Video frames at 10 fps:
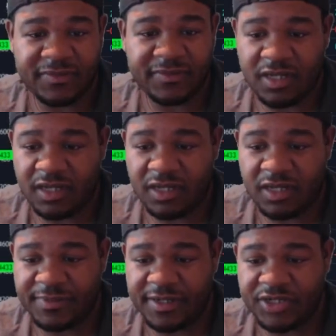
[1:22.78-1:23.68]

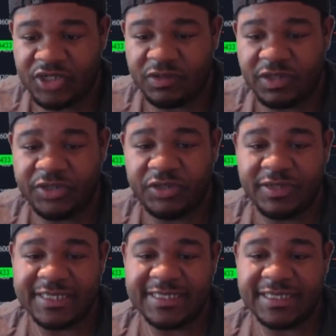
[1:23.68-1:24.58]
Euro
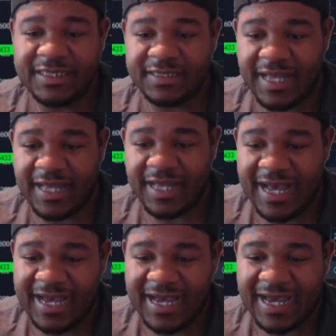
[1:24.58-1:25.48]
USD.
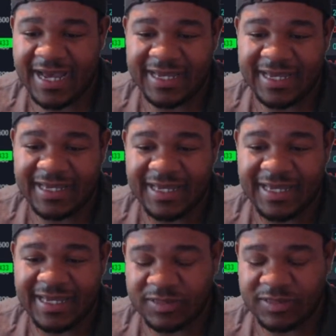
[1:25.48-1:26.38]
I
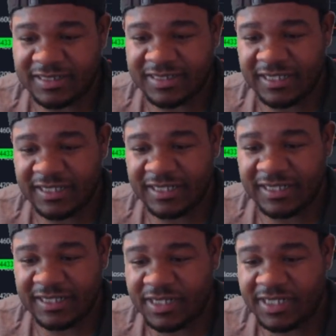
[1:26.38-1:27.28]
was looking for
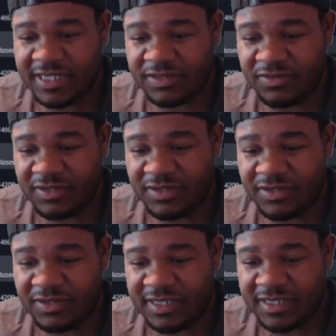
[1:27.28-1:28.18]
trades
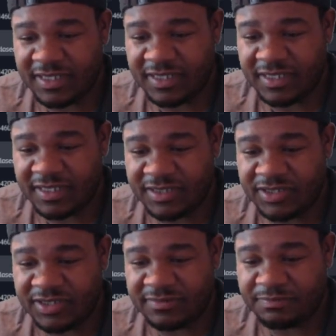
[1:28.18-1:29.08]
on
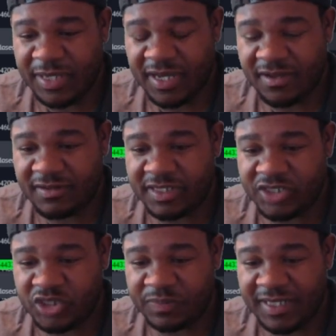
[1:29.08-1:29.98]
pound
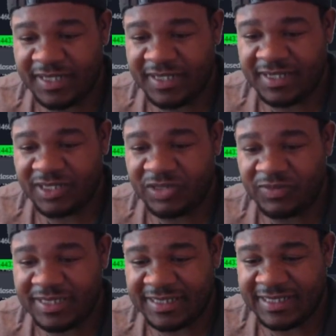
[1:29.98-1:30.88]
in Japan and
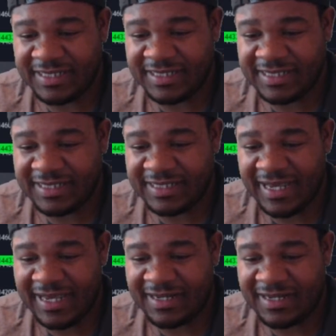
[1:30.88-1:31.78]
USD
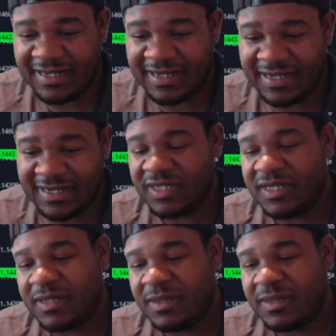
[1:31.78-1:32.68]
CAD and
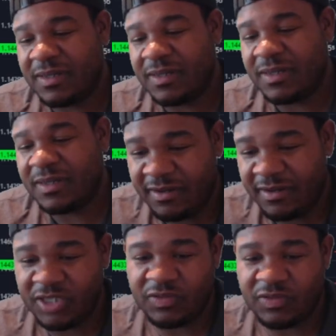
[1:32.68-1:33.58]
pound
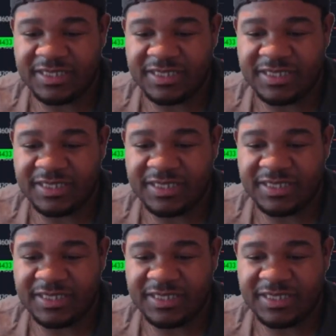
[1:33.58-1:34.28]
in USD, but